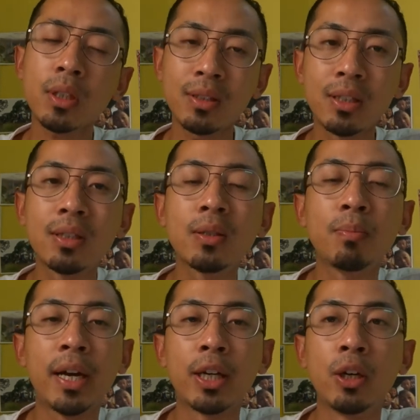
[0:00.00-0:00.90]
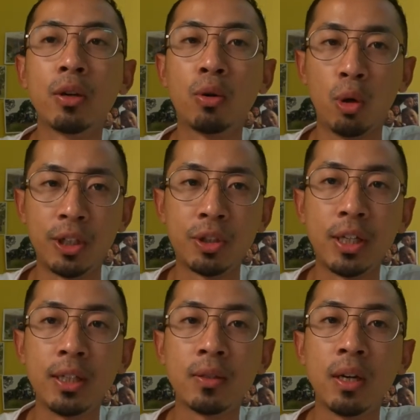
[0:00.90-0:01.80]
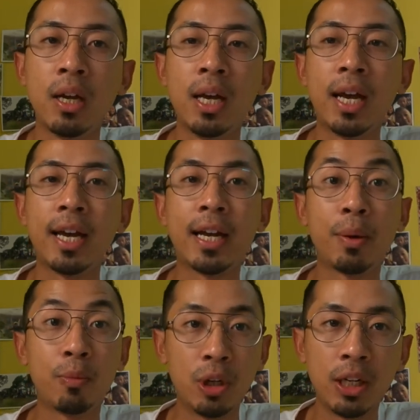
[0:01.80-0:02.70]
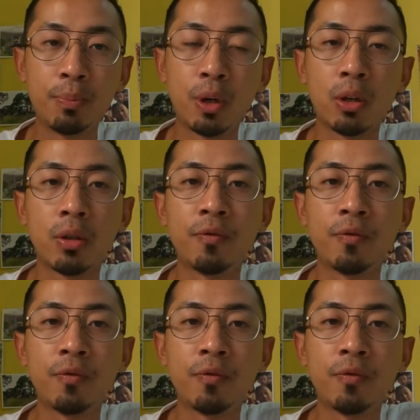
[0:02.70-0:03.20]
since my college days, and I'm really proud